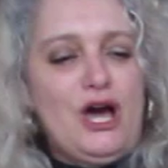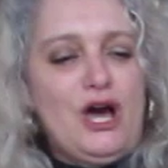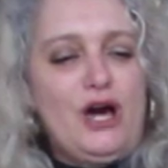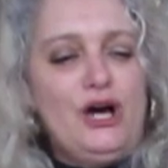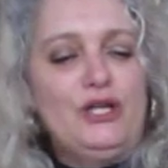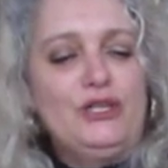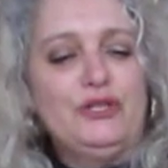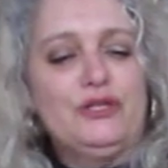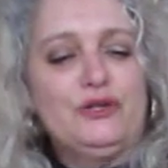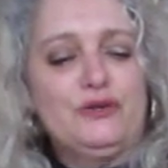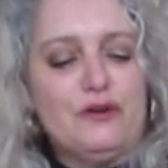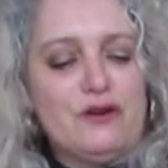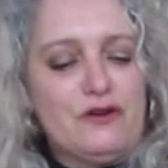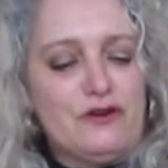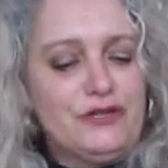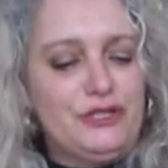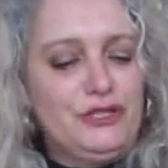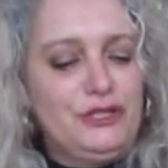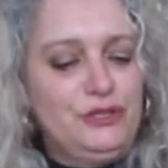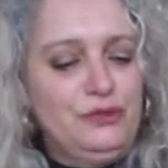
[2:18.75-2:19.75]
Under our
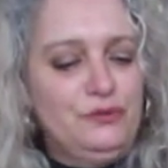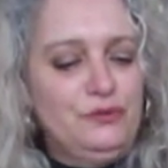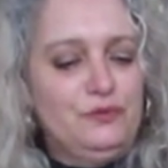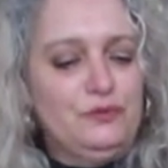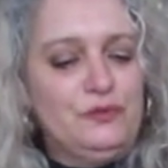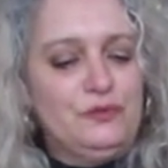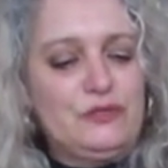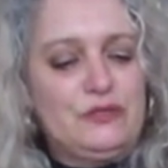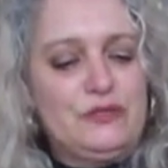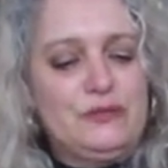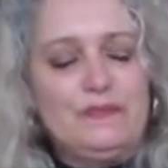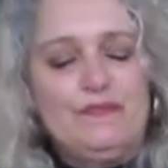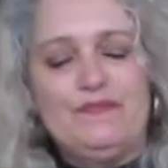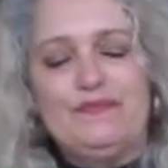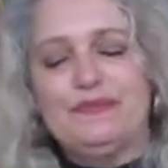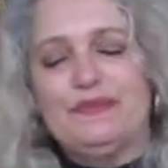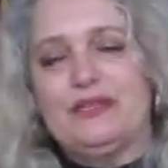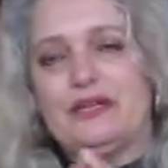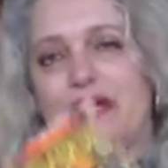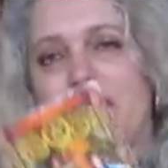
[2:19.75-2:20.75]
news,
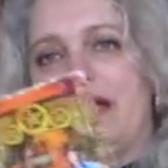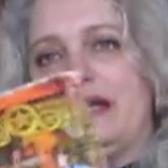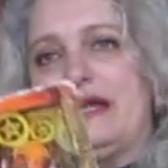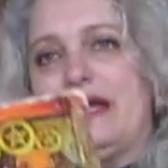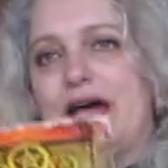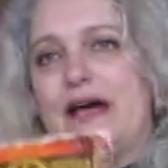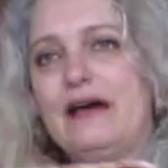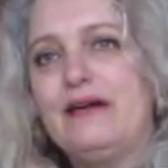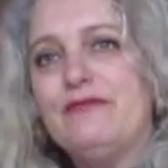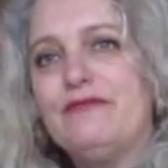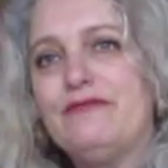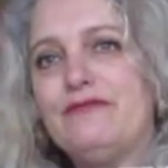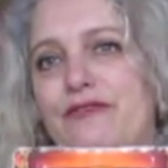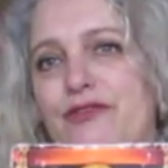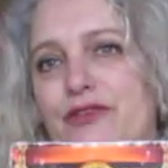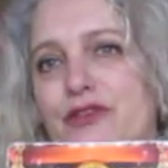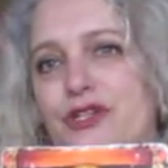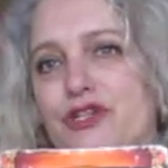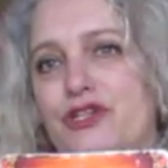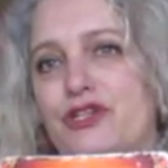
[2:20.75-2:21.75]
I
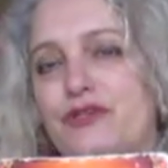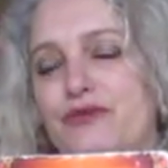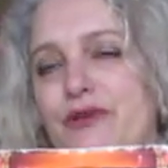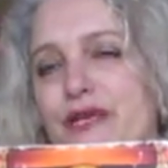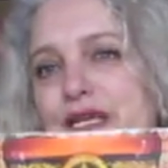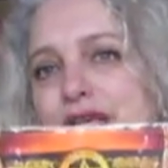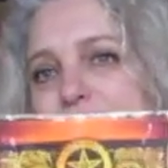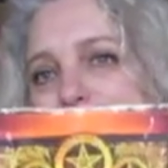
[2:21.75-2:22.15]
have the Three